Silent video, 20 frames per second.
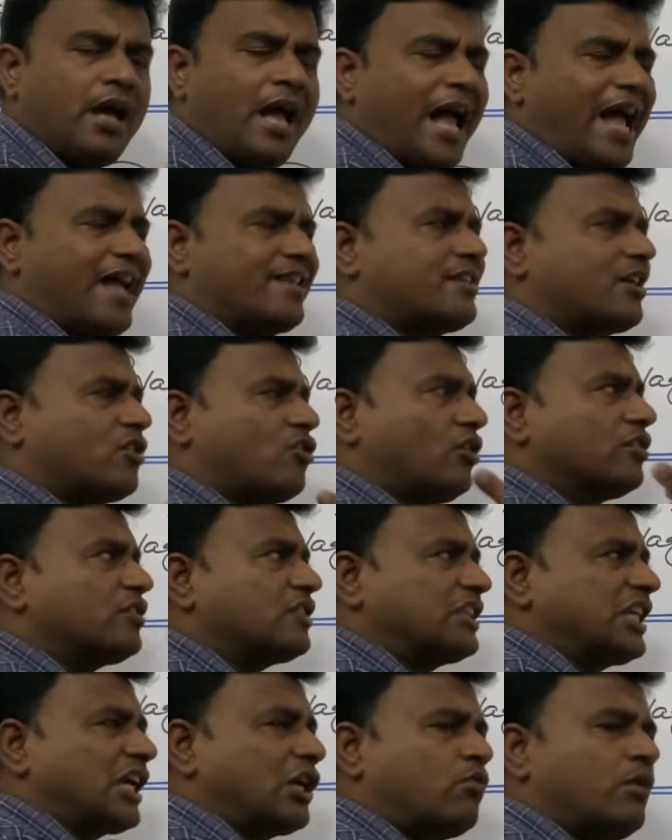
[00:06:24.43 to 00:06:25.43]
As a
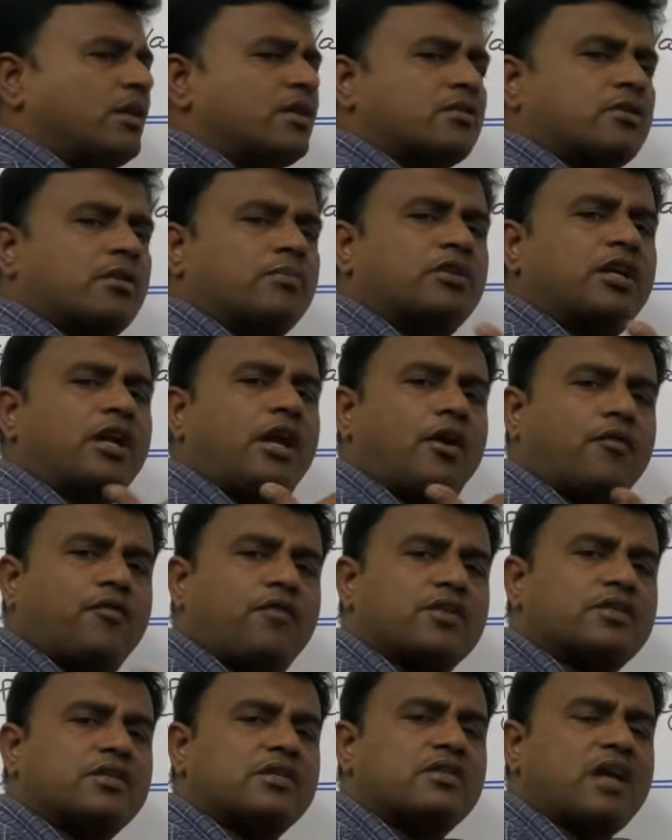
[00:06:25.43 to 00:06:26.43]
consequence of the
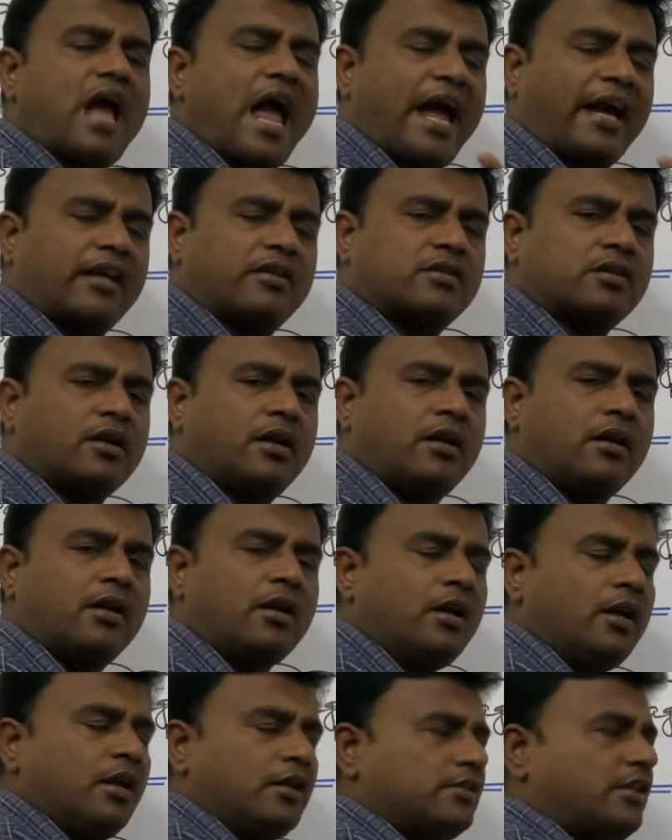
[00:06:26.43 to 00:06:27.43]
FSH action,
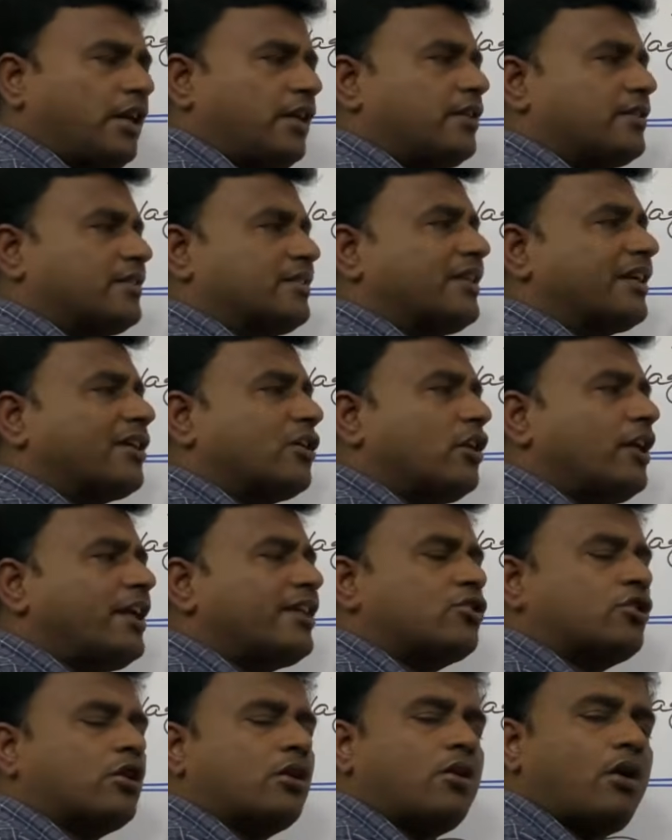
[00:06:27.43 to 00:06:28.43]
there is
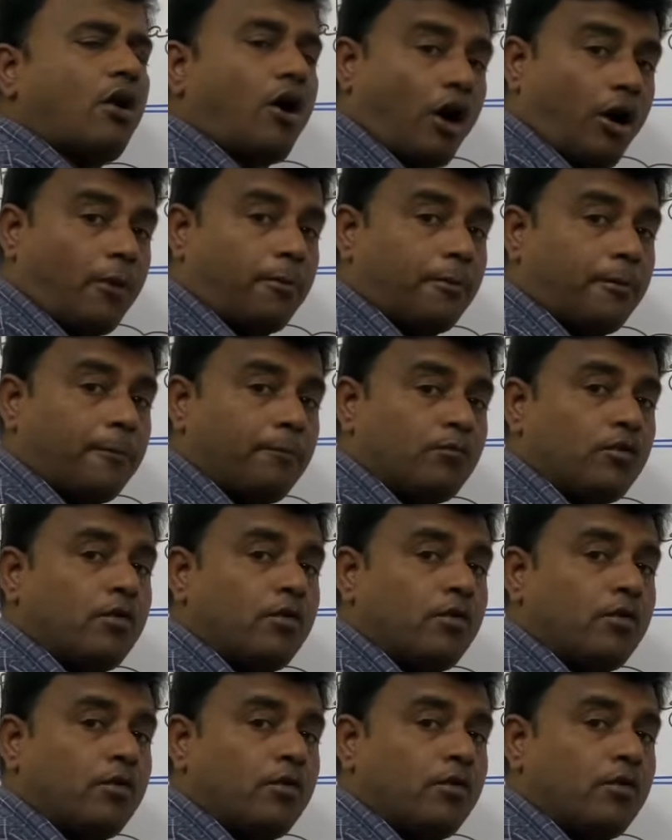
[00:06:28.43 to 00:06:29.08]
secretion of,